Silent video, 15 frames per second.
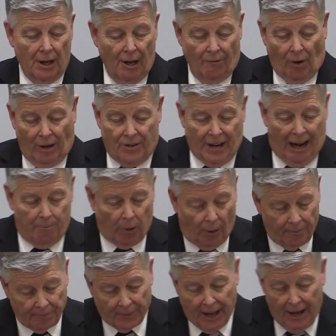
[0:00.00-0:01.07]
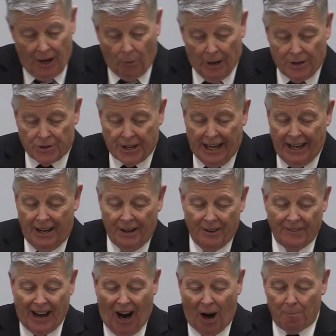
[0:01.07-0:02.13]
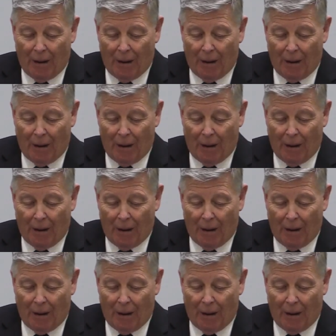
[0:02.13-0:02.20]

For example, we see, Thou art